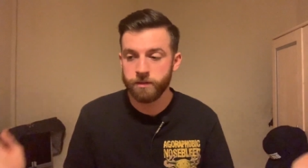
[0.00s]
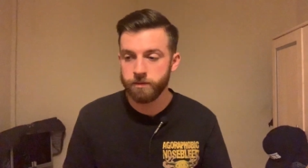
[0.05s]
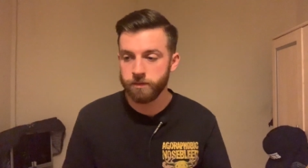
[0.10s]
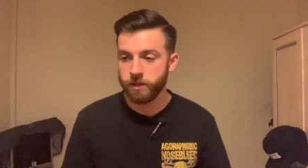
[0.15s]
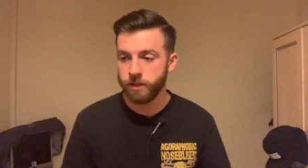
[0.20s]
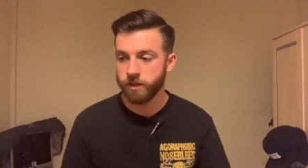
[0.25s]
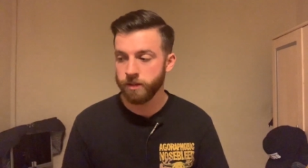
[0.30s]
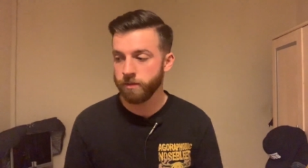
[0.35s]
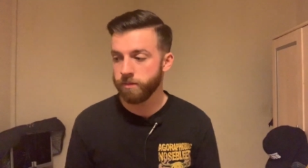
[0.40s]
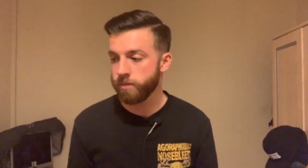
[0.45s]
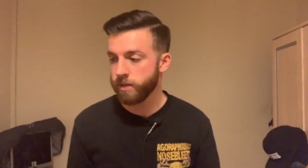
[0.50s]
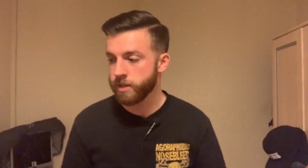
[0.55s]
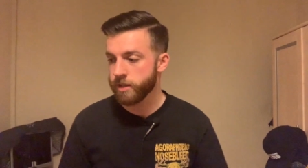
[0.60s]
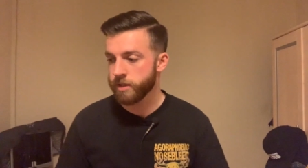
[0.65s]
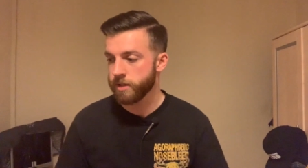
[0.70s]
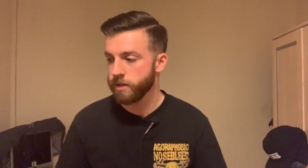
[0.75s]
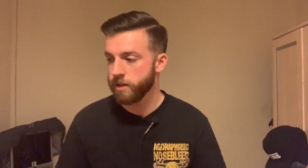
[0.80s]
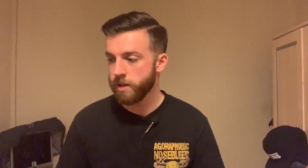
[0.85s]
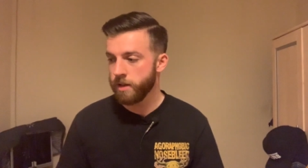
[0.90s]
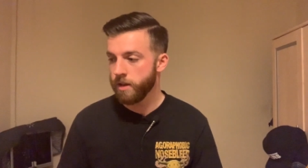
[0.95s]
you know,
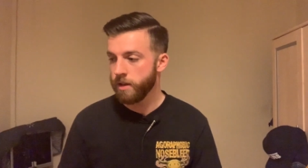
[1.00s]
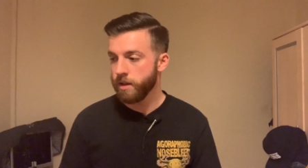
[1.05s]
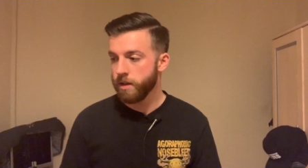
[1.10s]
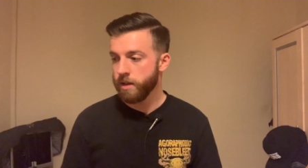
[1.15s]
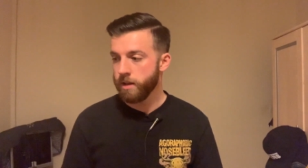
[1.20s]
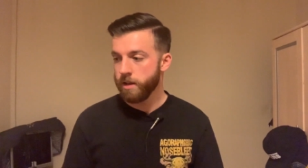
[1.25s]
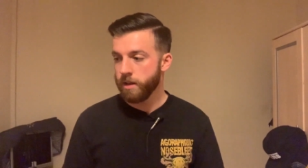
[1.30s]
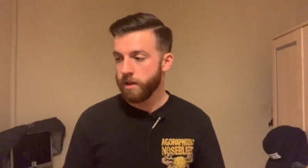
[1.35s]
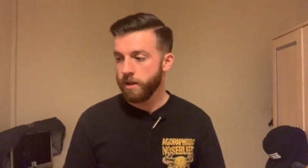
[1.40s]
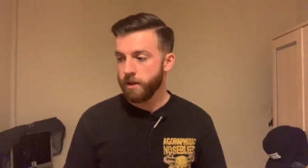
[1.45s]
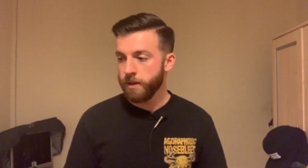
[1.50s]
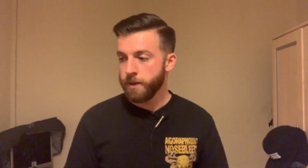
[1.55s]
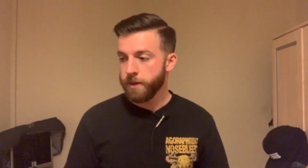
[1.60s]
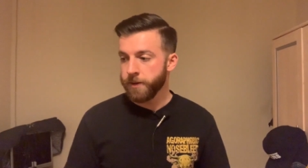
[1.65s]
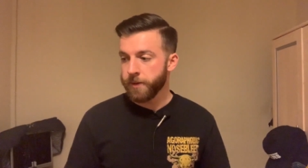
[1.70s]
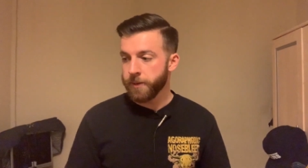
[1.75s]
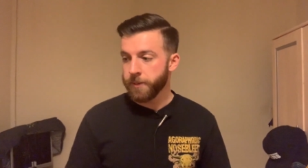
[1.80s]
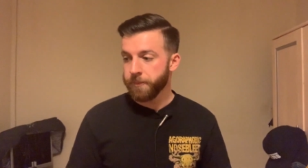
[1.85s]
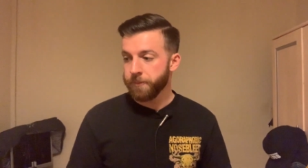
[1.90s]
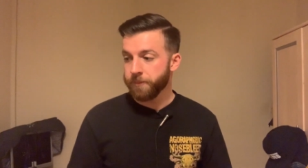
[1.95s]
it's
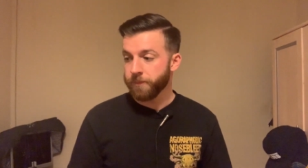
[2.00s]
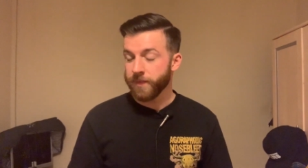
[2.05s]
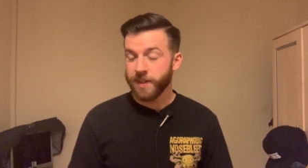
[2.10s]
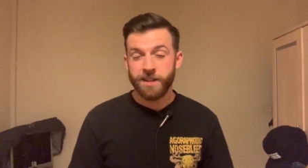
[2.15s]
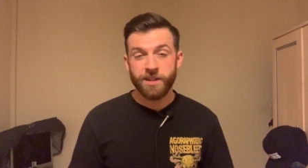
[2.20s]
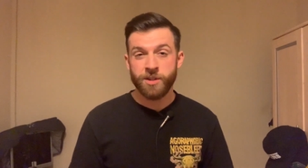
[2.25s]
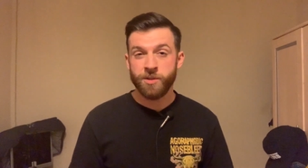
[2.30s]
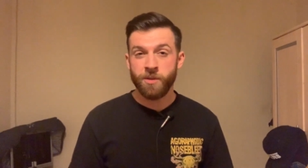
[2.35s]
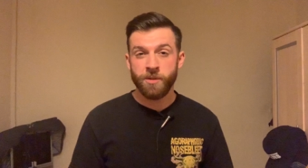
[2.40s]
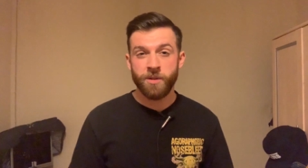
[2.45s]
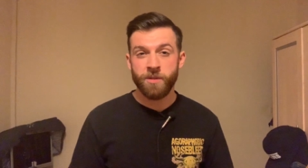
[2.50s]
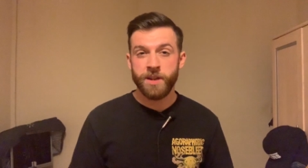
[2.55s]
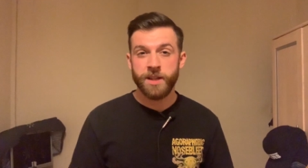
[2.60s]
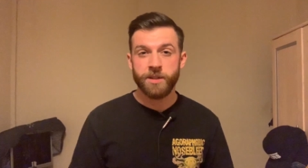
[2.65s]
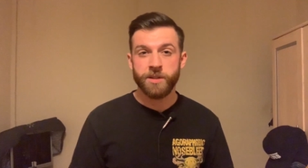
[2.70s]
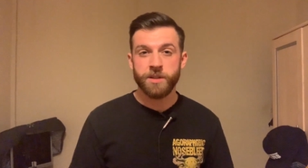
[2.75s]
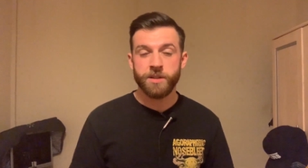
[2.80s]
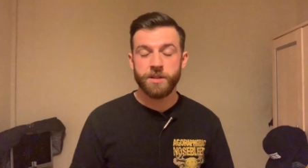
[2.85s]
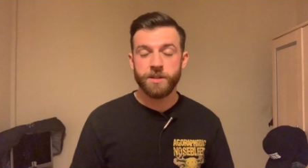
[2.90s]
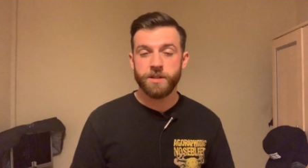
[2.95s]
it's not
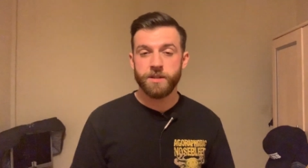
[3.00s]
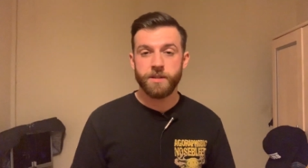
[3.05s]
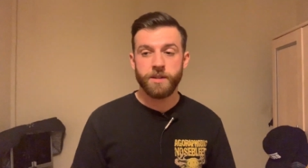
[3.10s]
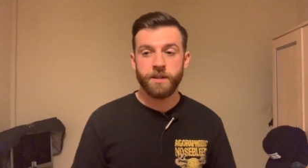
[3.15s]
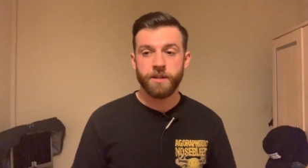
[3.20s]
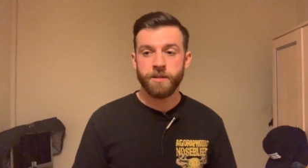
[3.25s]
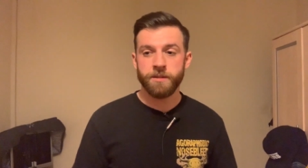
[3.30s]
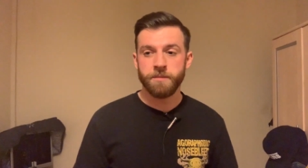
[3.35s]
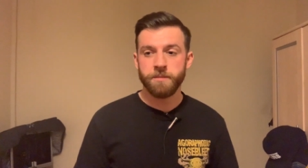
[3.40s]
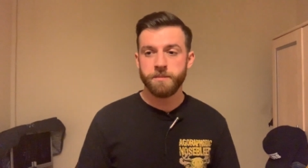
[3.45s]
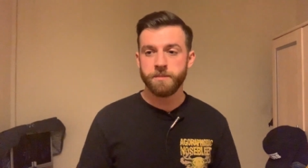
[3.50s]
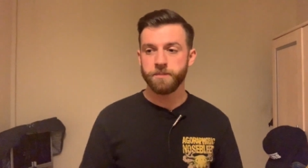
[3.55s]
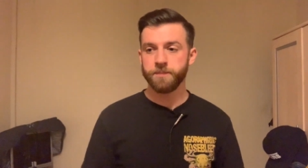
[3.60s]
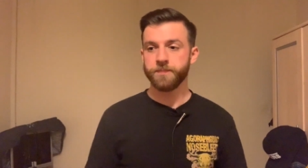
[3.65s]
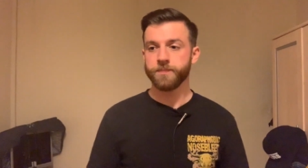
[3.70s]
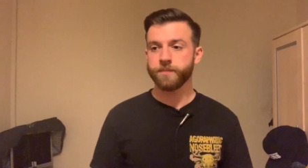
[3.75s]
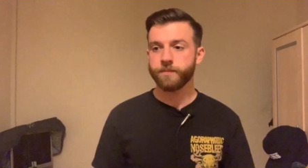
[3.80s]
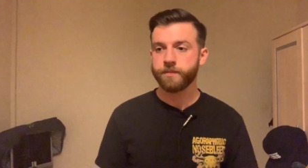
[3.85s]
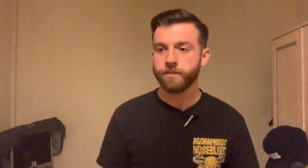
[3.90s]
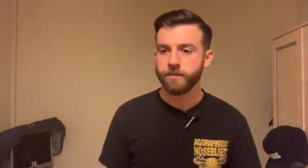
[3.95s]
nice, you know.
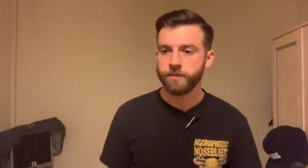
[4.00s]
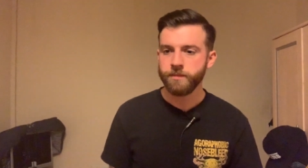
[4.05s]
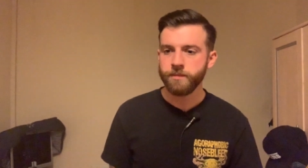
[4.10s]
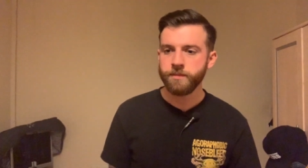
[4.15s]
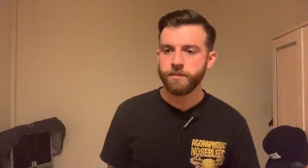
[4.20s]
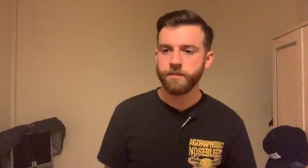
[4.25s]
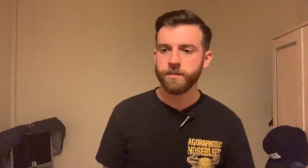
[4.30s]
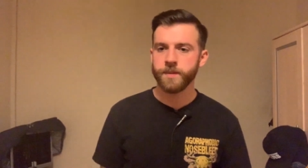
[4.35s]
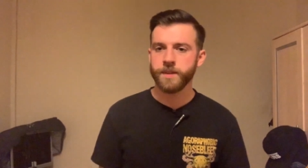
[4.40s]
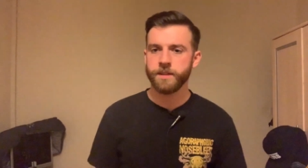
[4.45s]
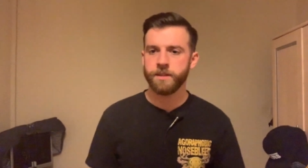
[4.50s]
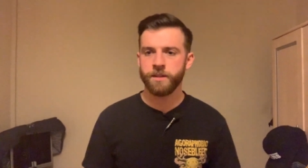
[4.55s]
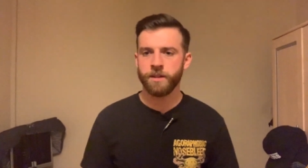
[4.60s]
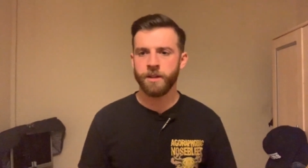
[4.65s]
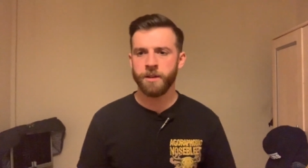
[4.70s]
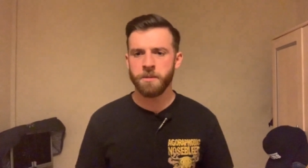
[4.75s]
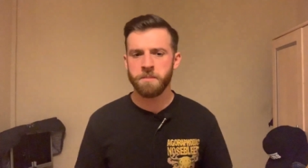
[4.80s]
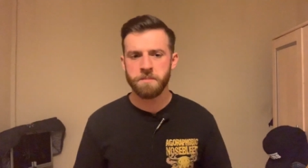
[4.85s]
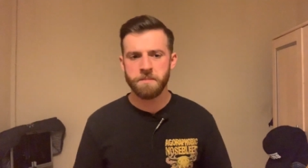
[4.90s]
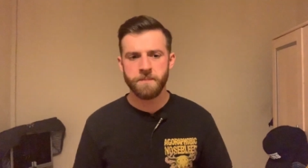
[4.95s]

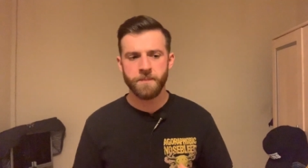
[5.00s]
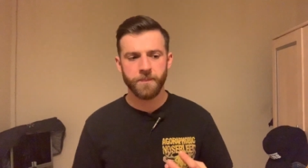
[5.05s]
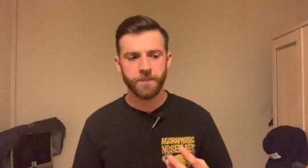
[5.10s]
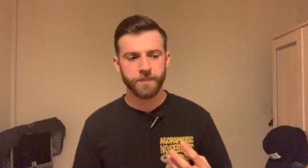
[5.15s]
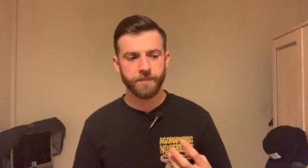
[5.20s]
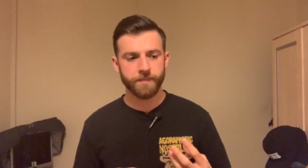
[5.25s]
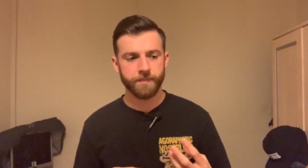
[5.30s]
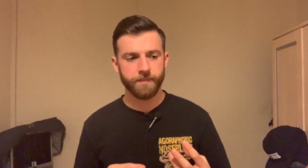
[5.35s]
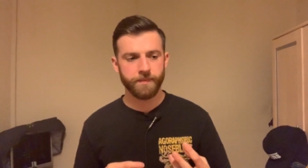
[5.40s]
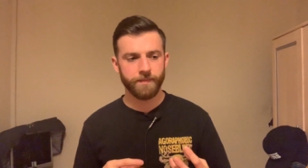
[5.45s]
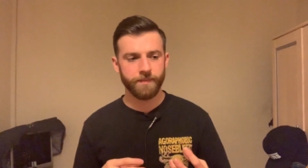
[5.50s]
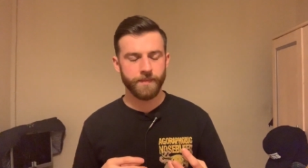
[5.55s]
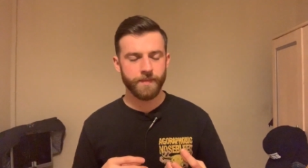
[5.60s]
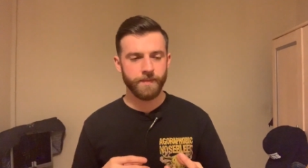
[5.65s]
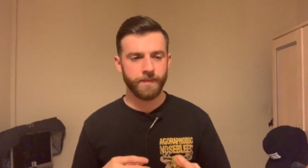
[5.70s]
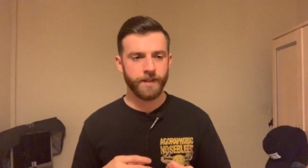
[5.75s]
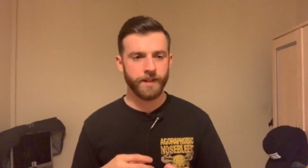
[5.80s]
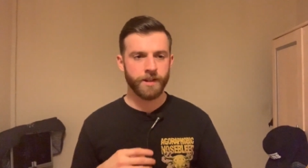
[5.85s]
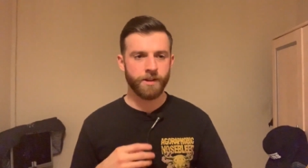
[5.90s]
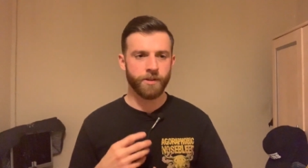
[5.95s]
Um,
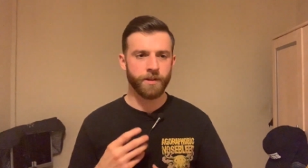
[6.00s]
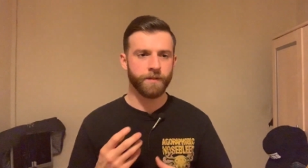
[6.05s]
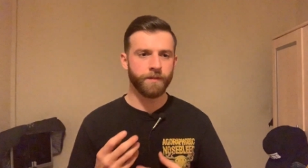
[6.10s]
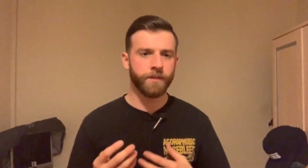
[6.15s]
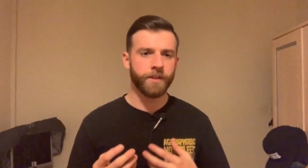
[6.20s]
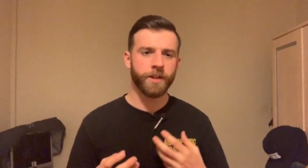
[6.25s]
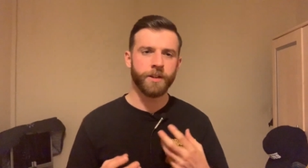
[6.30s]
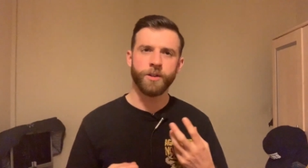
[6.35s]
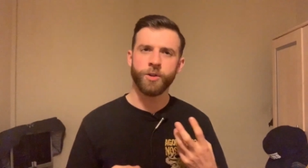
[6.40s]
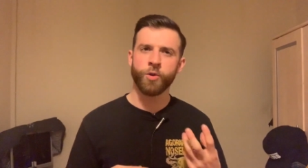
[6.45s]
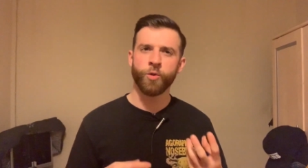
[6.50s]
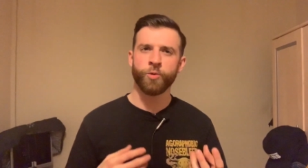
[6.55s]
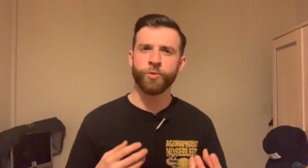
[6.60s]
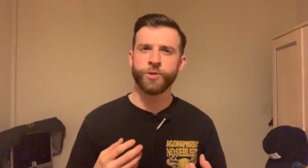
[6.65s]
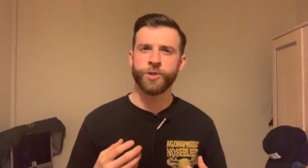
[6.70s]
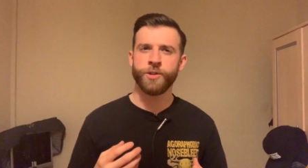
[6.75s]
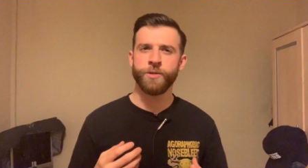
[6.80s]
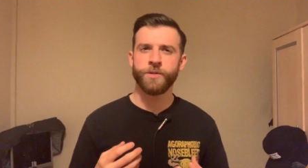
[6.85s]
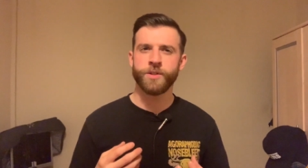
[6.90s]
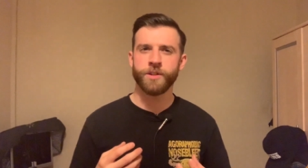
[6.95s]
it kind of can
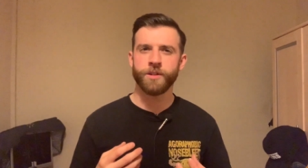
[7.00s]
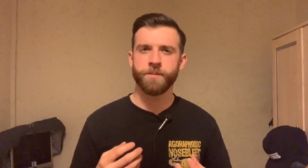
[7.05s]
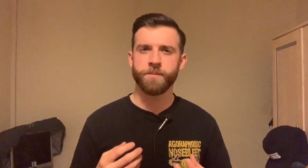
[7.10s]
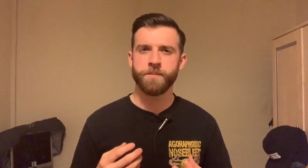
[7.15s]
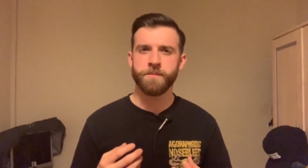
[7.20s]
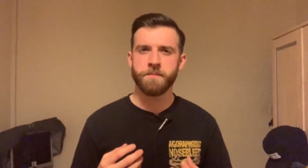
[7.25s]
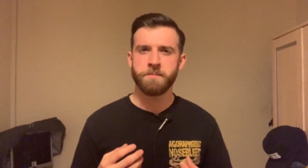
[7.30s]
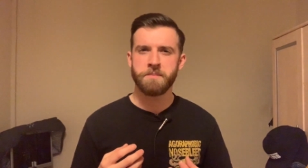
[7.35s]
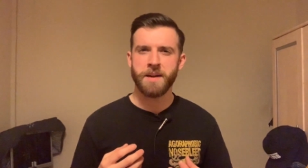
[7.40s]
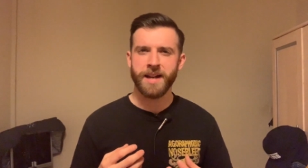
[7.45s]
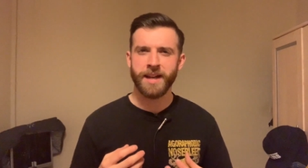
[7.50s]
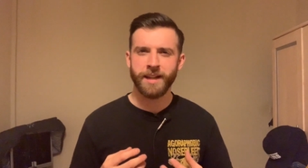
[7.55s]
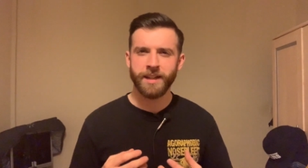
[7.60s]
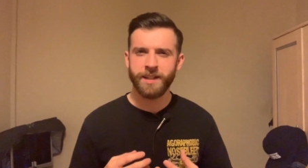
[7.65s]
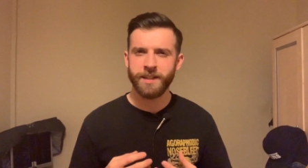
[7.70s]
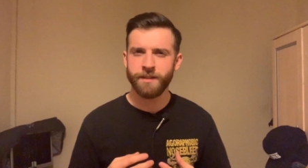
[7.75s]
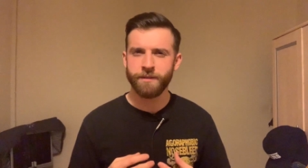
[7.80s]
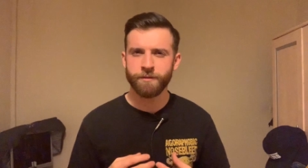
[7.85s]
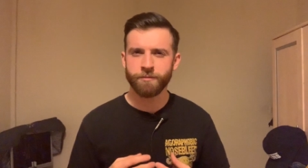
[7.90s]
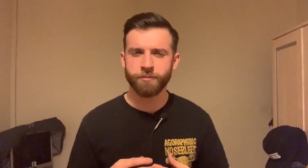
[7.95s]
cause you to
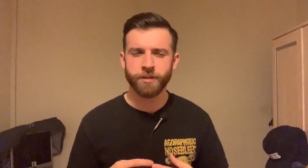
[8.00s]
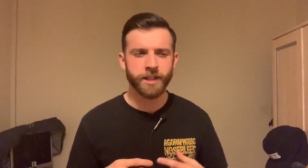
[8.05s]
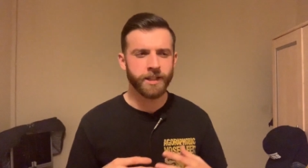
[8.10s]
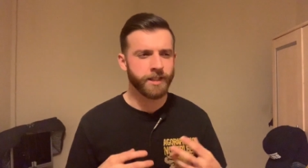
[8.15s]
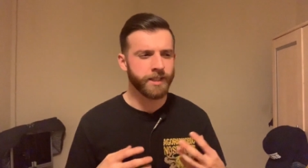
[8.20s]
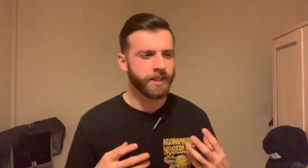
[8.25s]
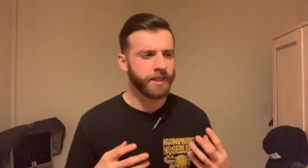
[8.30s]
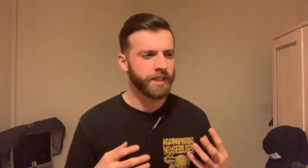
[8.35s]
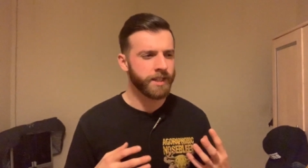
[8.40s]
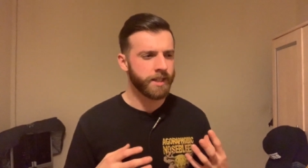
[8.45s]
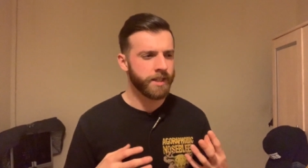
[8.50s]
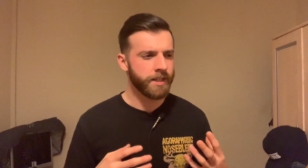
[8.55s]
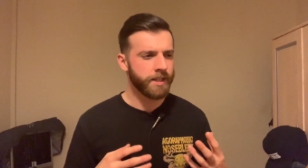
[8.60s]
behave really